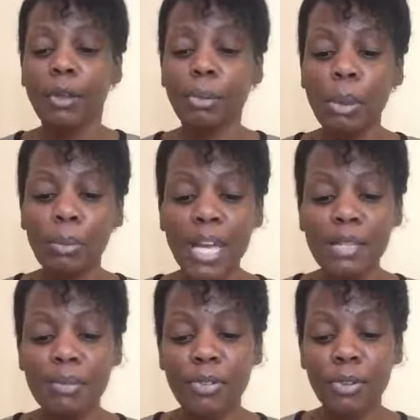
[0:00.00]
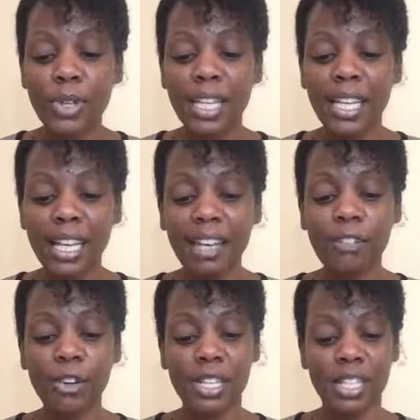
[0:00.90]
to be placed before the king
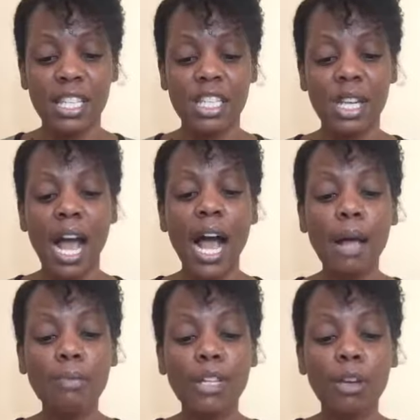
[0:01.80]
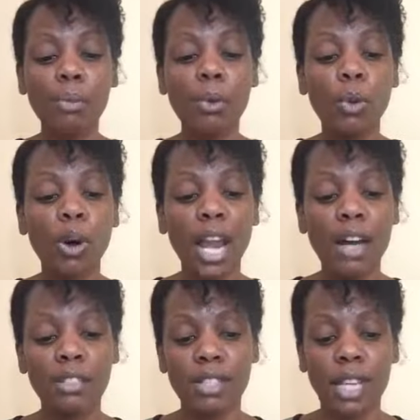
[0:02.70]
for decision, Absalom would call
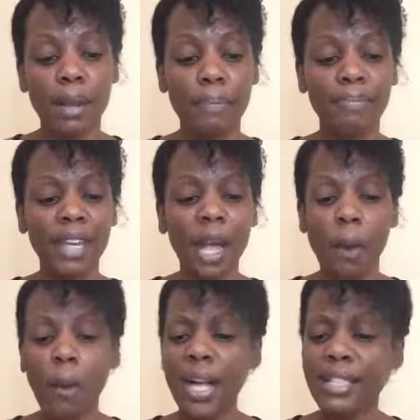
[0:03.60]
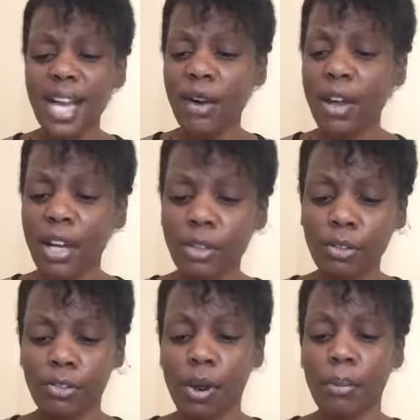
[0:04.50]
out to him, what town are
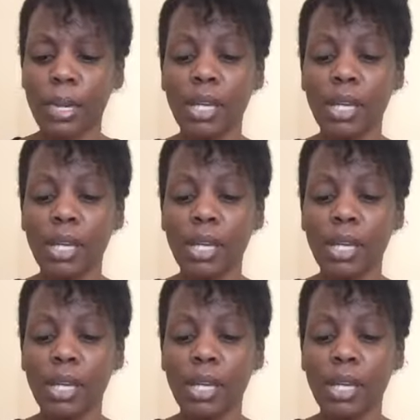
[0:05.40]
you from?